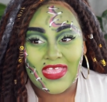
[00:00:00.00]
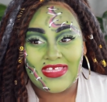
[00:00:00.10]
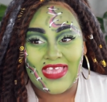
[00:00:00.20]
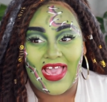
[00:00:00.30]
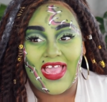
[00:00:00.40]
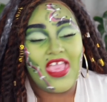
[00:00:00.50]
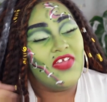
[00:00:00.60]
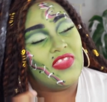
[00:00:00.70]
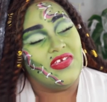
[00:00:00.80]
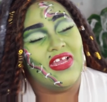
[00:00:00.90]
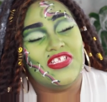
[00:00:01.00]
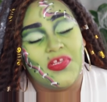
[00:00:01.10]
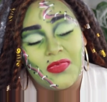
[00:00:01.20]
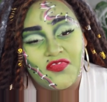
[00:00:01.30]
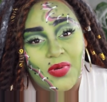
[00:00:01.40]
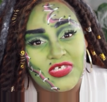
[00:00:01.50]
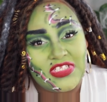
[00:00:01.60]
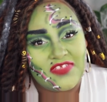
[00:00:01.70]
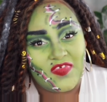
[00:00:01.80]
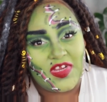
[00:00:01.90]
yeah, thank you guys so much for watching
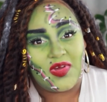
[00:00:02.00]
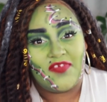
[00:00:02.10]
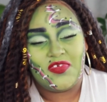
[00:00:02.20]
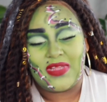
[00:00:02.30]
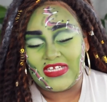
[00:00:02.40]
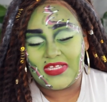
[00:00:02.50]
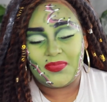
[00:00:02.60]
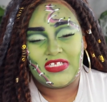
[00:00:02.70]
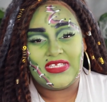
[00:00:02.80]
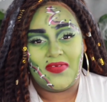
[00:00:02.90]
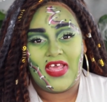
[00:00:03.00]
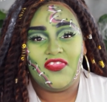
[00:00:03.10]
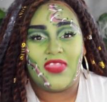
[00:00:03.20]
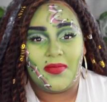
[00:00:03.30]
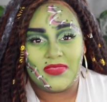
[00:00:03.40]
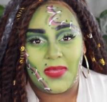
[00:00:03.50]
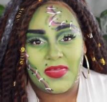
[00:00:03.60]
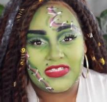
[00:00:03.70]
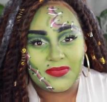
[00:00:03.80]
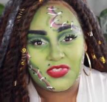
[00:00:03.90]
this video. If you liked it, please give it a thumbs up
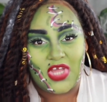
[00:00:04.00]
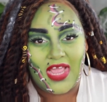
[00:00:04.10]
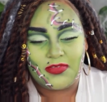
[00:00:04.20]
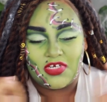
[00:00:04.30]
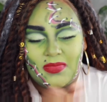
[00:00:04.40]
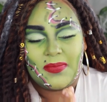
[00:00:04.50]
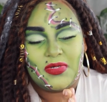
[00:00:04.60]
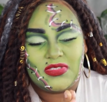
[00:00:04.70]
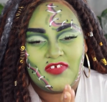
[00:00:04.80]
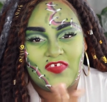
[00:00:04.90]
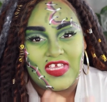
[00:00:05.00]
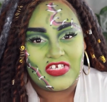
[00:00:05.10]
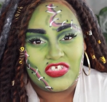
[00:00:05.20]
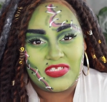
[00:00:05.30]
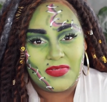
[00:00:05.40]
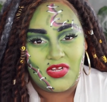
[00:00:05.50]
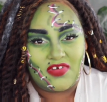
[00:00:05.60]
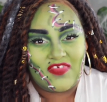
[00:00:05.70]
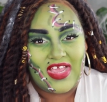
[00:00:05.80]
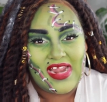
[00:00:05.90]
and subscribe. Turn on my post notifications to be
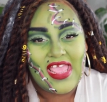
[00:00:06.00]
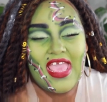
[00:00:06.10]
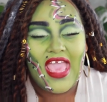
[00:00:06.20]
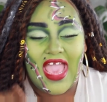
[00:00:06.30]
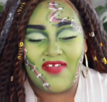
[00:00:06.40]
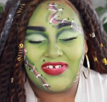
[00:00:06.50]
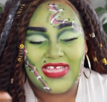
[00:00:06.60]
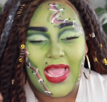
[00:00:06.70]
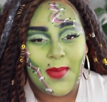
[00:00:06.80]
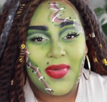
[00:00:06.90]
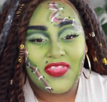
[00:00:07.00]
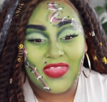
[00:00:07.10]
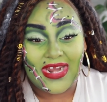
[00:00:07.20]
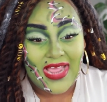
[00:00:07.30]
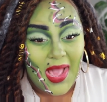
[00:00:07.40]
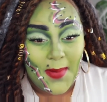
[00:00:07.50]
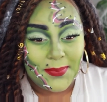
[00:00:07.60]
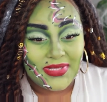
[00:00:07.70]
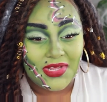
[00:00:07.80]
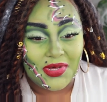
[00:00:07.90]
notified every time that I
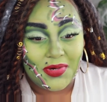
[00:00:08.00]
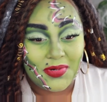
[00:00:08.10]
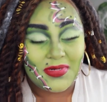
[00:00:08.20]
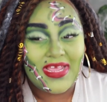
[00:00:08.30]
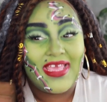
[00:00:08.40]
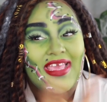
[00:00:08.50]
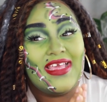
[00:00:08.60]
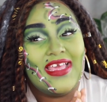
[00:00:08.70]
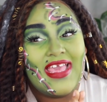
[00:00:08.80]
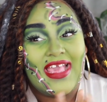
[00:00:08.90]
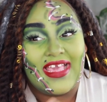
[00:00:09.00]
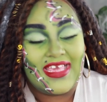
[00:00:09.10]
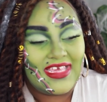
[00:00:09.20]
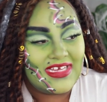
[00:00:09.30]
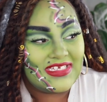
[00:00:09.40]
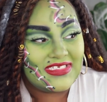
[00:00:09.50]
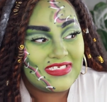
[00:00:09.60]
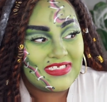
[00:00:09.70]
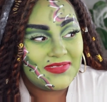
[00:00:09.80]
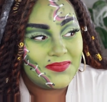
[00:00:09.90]
upload. And
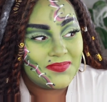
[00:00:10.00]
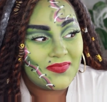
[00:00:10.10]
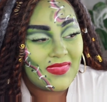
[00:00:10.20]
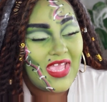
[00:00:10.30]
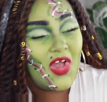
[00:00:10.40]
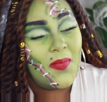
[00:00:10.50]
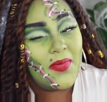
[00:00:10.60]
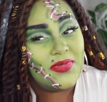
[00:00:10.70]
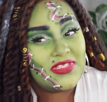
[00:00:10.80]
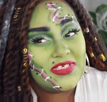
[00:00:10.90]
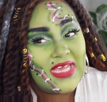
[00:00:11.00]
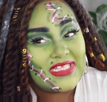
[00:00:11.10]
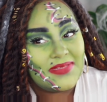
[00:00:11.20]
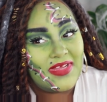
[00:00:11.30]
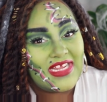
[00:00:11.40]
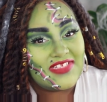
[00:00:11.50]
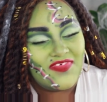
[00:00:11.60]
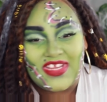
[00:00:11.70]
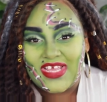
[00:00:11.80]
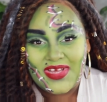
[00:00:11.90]
I hope I will see you guys in my next
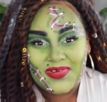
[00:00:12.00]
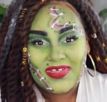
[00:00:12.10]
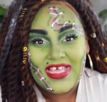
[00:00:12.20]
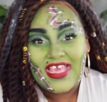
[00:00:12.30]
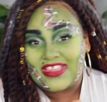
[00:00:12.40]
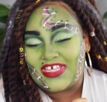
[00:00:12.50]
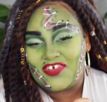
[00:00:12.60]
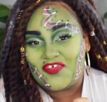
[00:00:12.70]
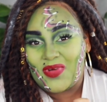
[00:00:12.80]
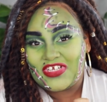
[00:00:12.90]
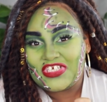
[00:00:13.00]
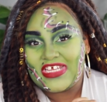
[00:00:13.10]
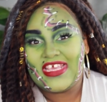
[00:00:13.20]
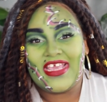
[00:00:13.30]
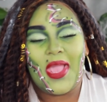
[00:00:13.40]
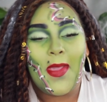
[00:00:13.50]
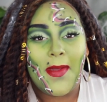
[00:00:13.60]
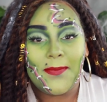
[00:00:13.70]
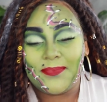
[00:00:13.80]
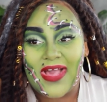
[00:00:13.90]
video. Thank you for watching.
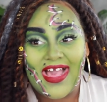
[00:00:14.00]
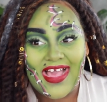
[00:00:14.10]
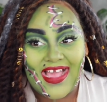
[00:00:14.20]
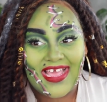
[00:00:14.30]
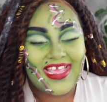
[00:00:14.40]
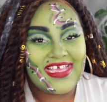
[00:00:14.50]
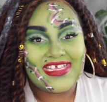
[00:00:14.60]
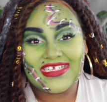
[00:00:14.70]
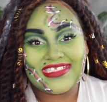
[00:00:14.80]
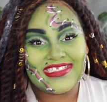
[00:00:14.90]
Bye.